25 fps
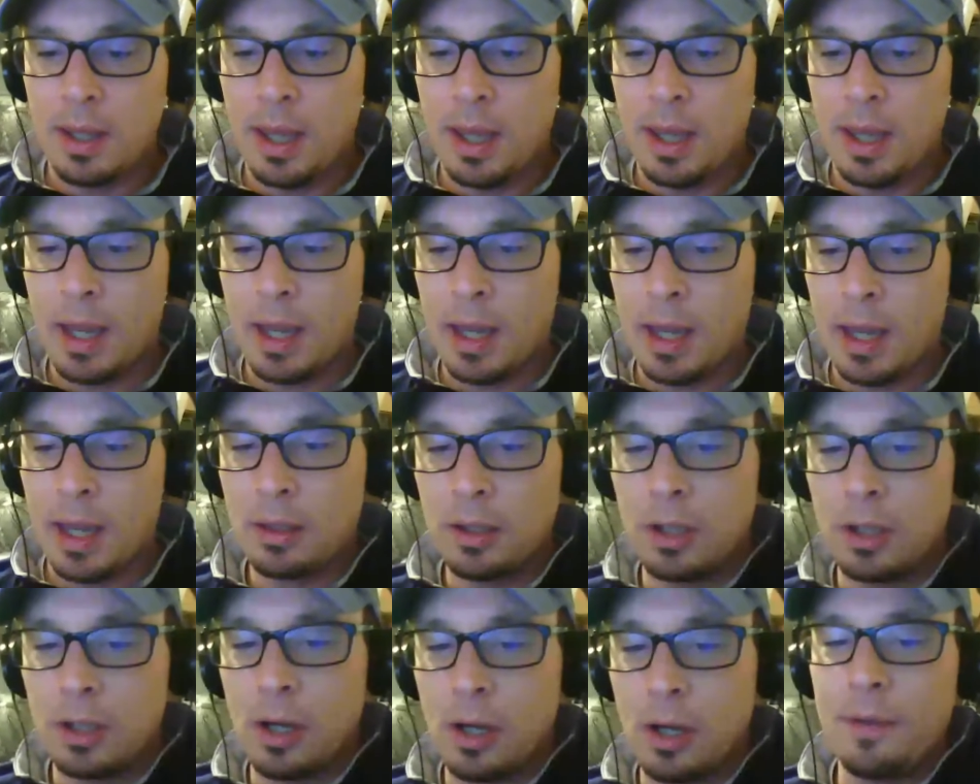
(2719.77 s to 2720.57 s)
that.
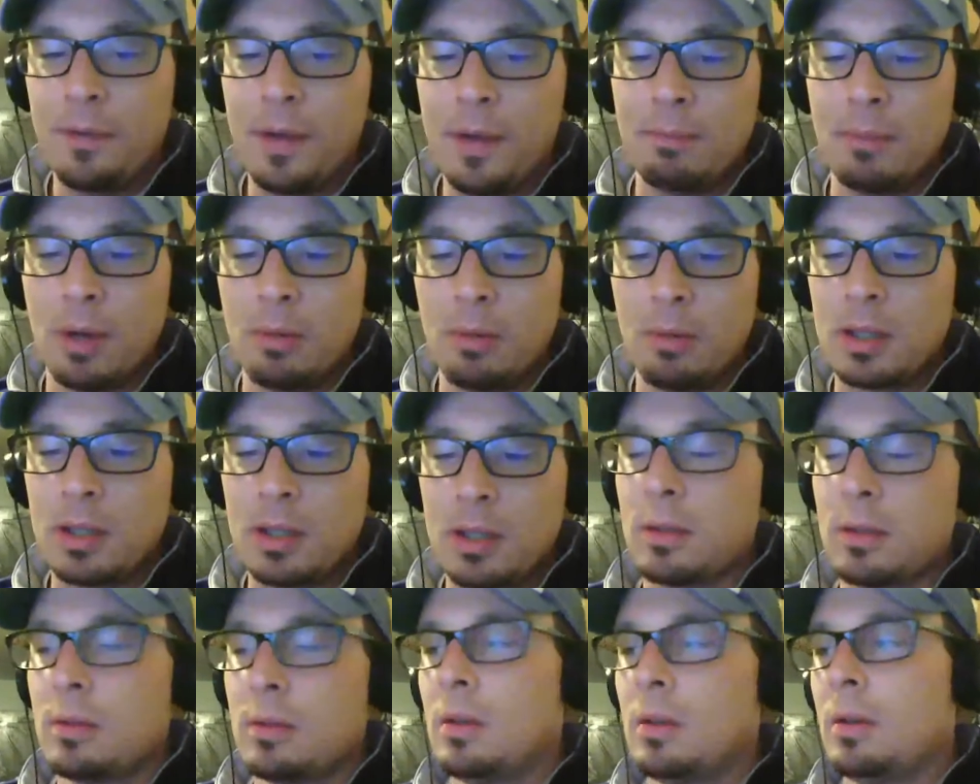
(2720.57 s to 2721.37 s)
You know, I've had
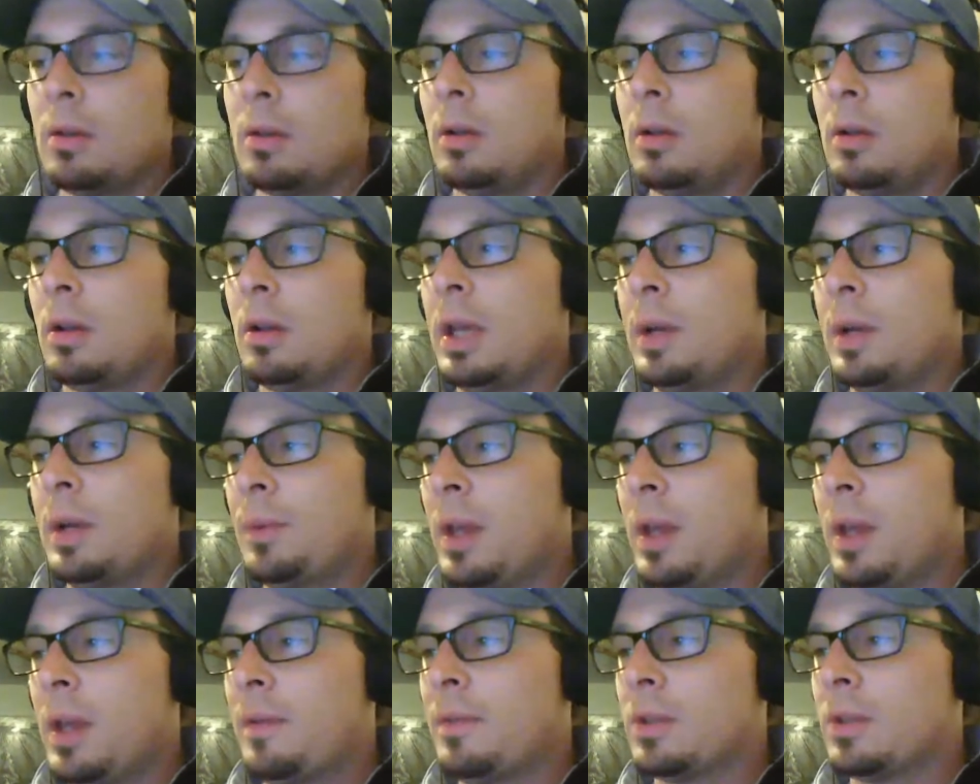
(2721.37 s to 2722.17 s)
moments,
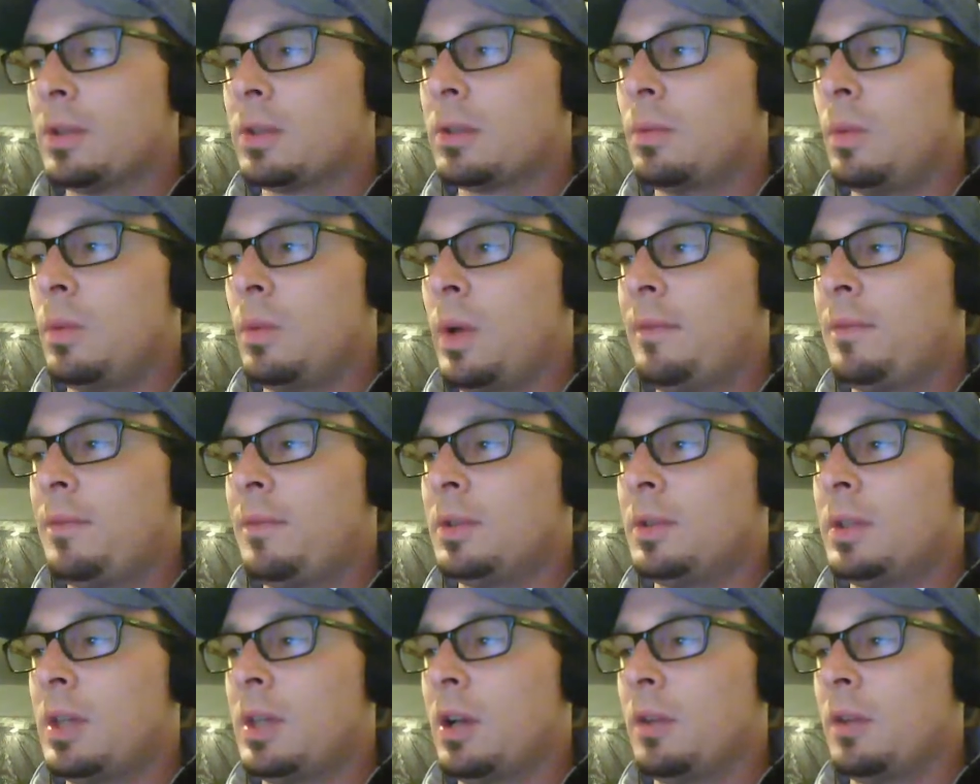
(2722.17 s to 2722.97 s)
and we
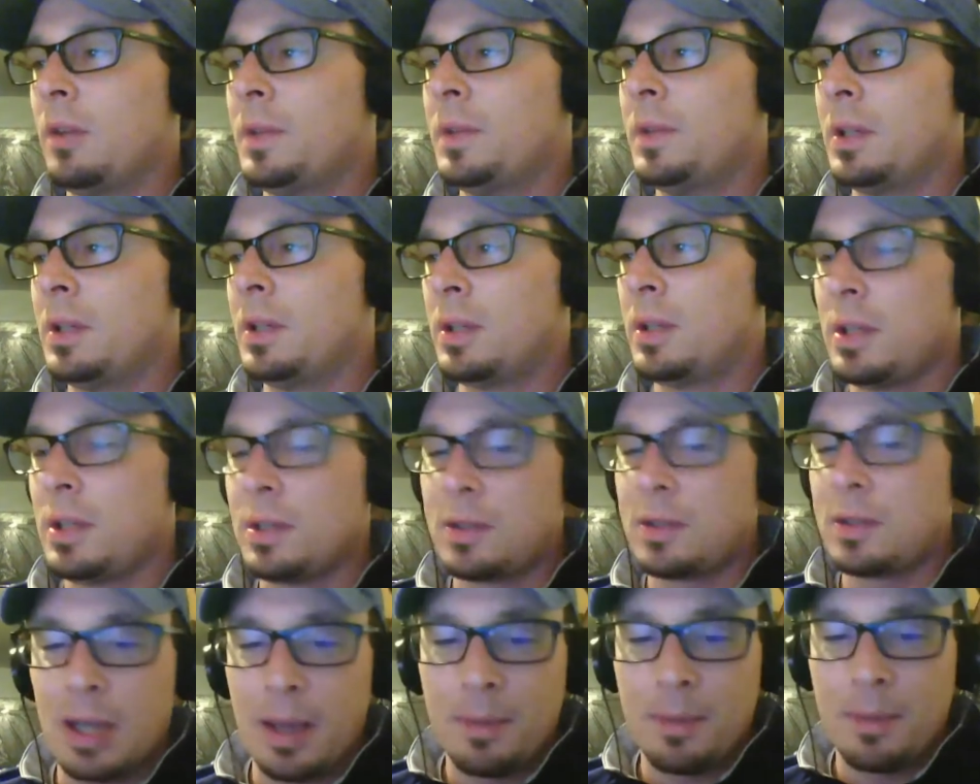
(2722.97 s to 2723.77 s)
haven't delved into
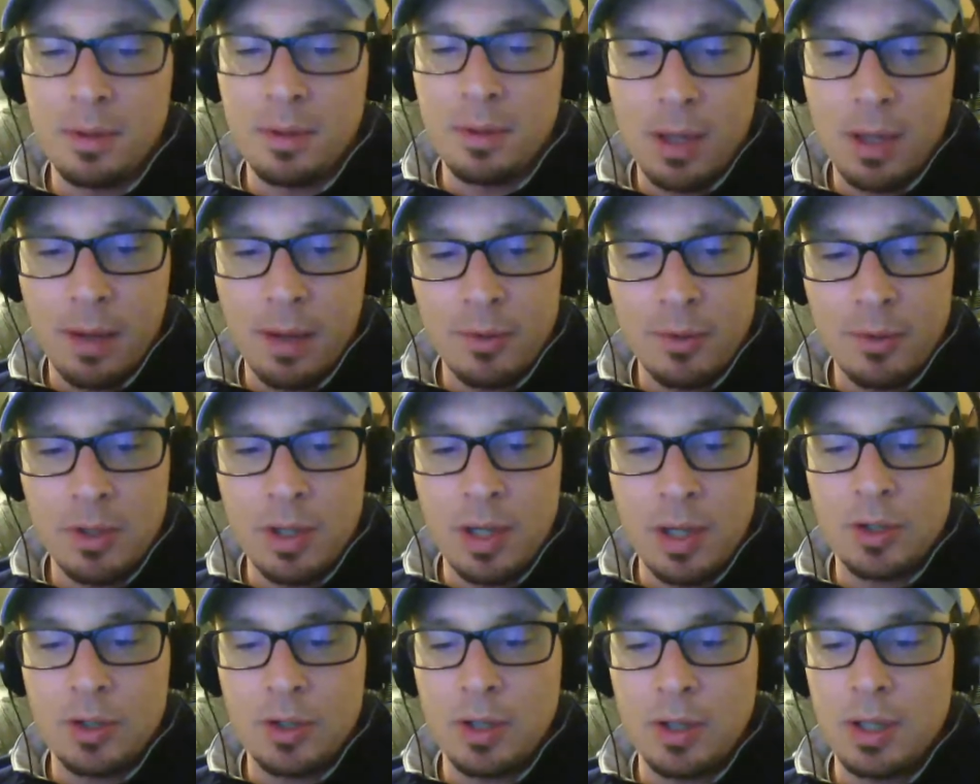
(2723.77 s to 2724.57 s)
these types of
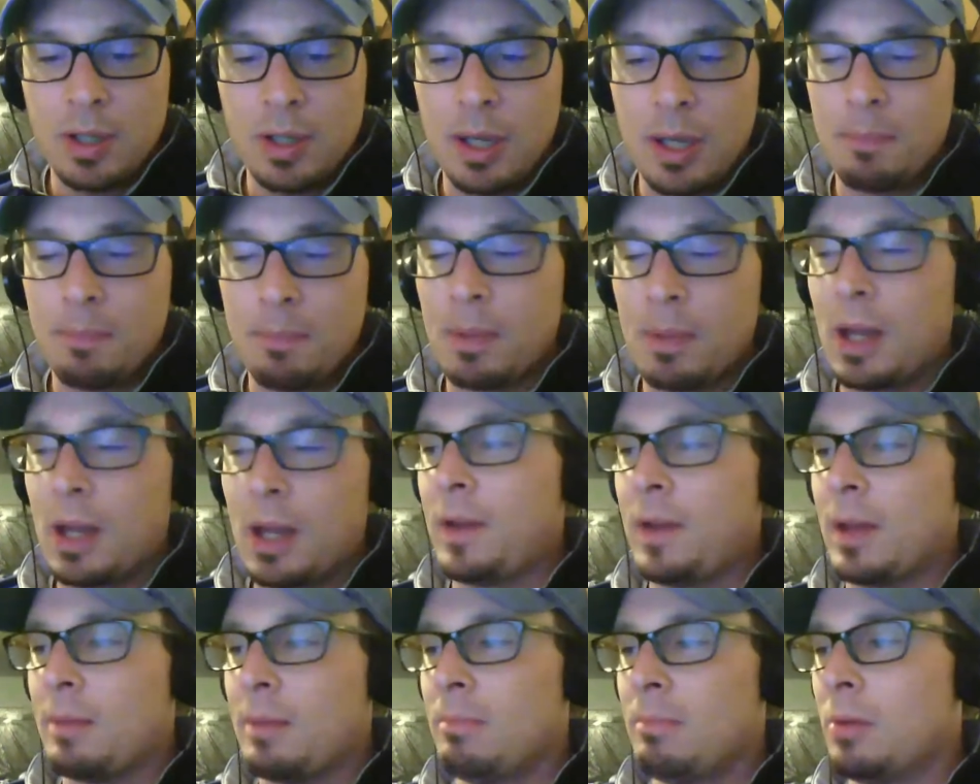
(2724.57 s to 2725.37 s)
conversations yet, but
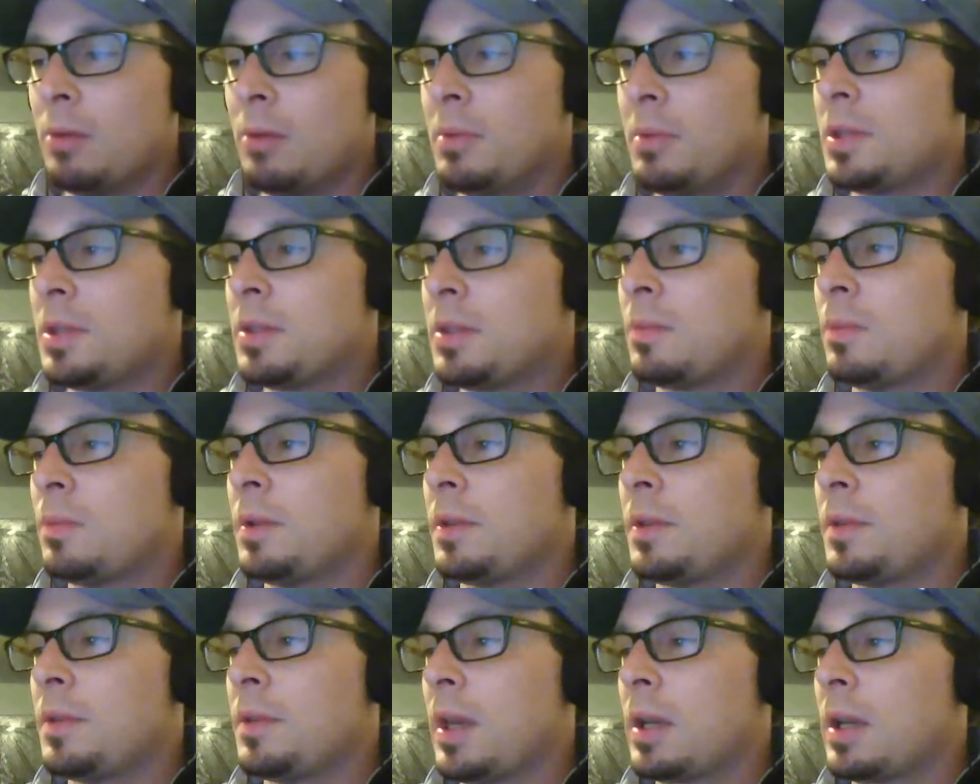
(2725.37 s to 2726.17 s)
I've had moments
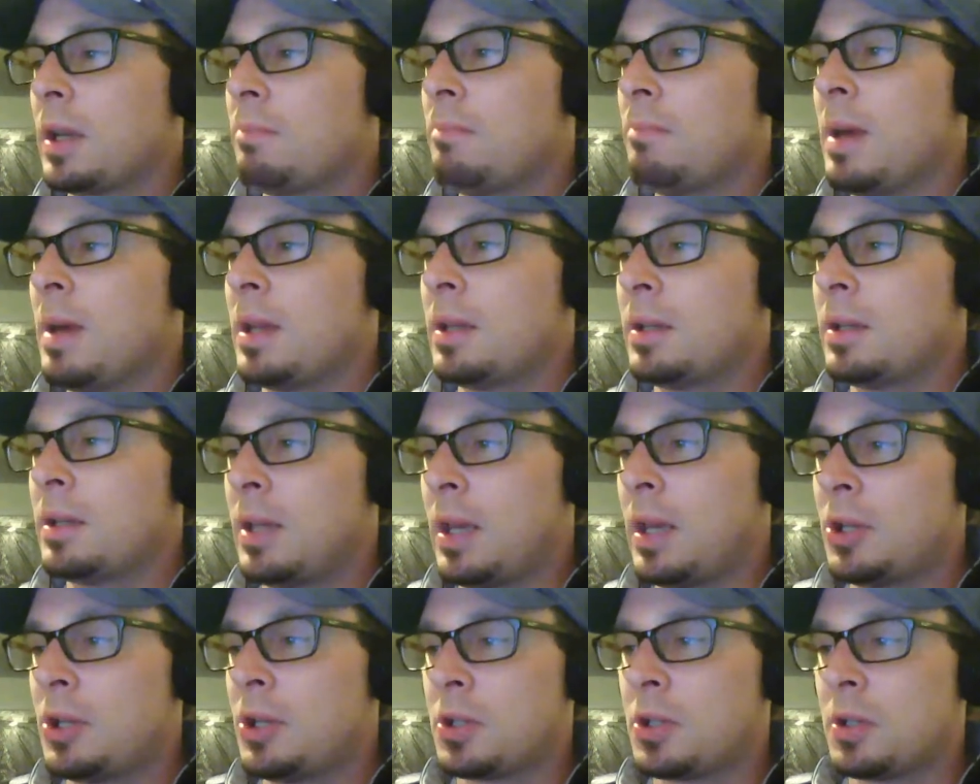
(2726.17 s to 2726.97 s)
with like
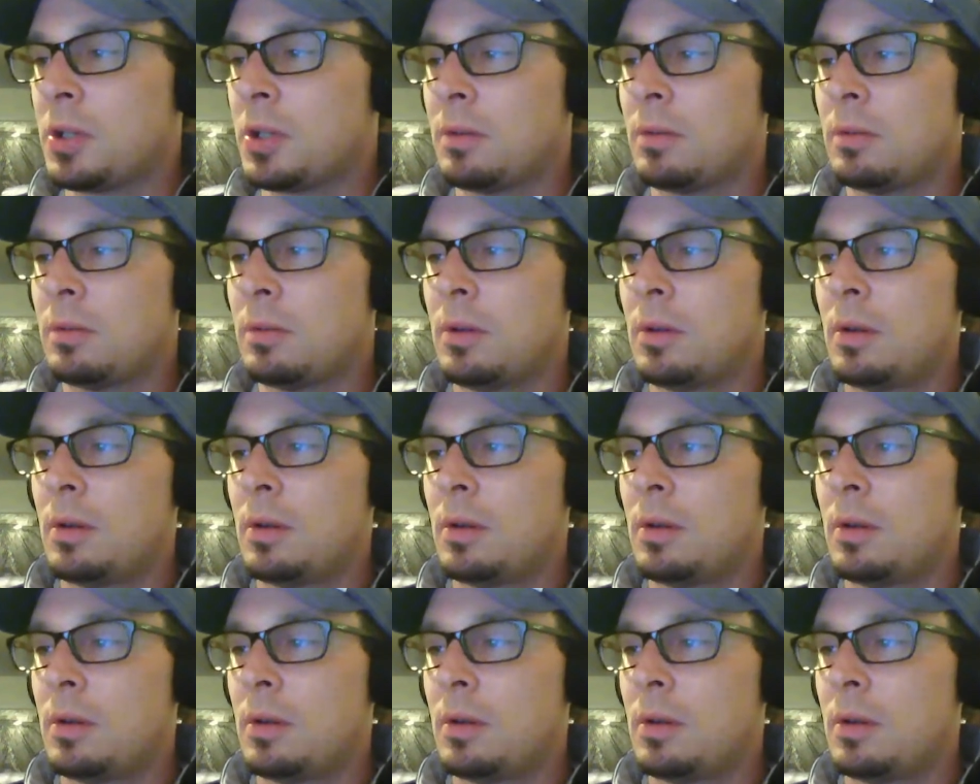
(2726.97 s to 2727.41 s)
meditation